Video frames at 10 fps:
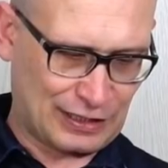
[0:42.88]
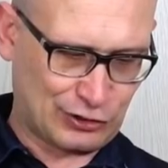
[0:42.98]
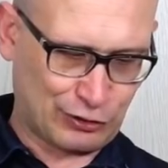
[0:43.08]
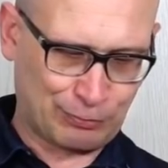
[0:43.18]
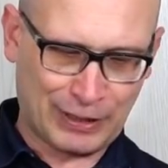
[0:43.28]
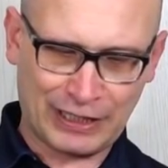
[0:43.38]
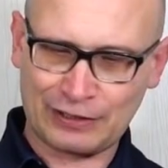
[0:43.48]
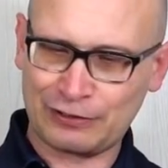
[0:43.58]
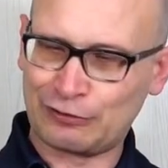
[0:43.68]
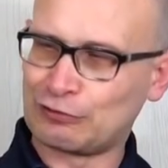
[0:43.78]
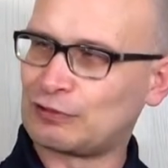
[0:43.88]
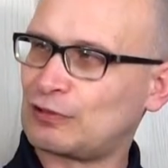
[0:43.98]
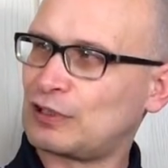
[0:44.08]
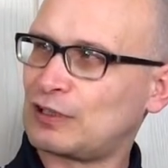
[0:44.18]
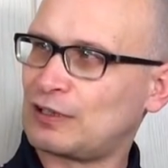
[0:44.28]
John
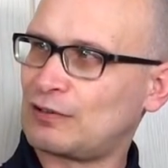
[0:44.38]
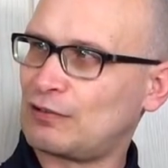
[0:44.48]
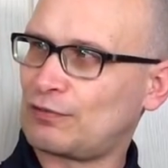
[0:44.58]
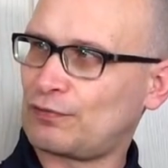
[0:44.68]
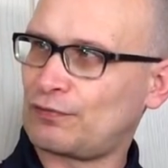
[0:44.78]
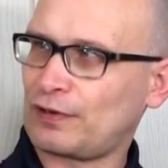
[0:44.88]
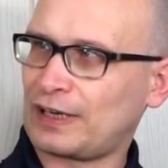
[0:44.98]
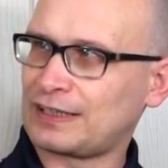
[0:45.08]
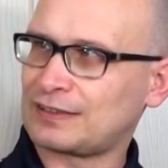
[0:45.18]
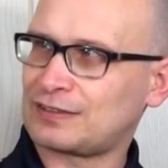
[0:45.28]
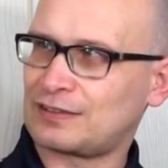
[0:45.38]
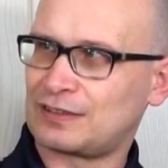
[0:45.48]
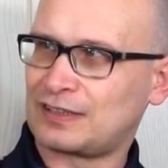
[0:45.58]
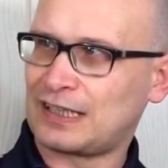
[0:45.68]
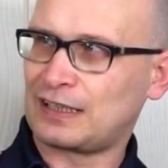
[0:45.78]
Michael flights, the
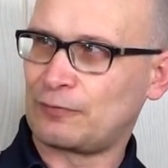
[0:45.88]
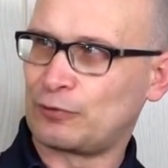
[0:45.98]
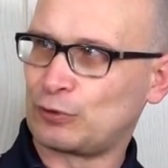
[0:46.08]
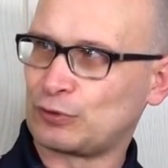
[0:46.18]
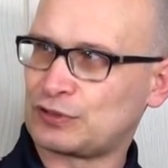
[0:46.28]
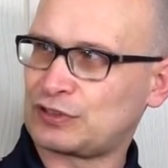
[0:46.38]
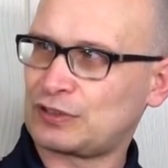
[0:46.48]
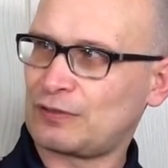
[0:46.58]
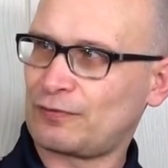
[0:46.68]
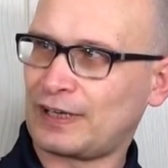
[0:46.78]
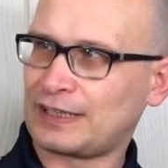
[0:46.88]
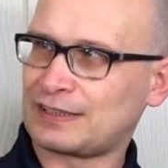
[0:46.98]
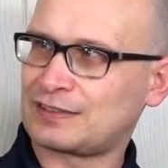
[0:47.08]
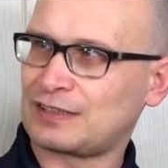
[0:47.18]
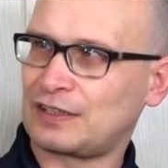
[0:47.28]
Deadly Rose
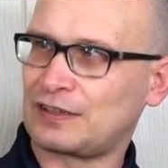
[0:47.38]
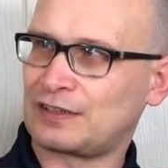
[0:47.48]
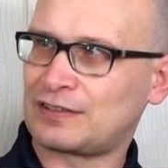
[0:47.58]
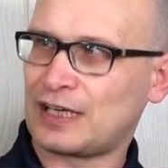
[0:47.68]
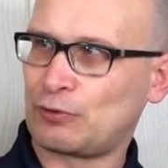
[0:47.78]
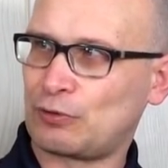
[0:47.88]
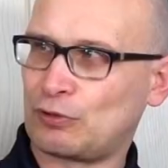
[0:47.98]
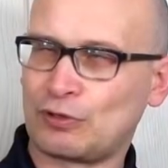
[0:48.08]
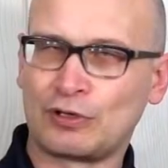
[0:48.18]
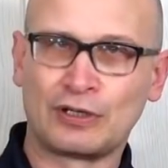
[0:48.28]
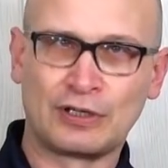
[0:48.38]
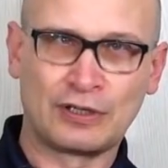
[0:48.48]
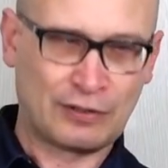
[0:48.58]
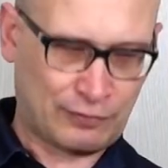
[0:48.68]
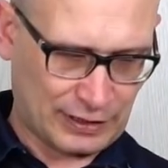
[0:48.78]
flights in the Terror
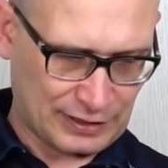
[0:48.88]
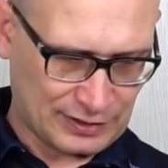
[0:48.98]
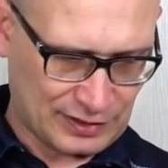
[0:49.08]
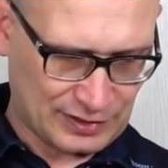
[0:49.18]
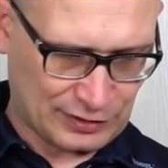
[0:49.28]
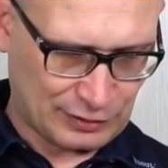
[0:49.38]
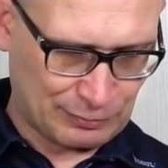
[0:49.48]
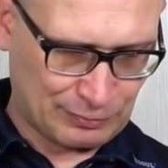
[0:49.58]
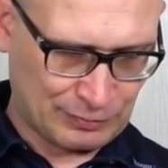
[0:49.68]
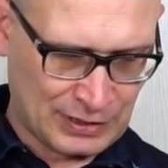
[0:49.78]
flight system.